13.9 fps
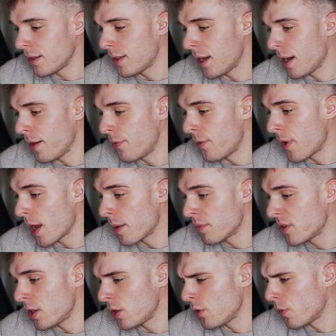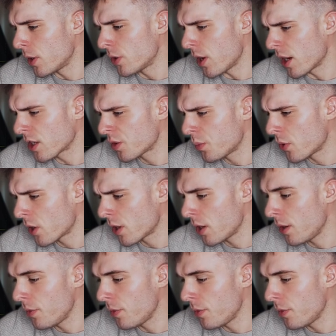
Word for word: the frames that you want to export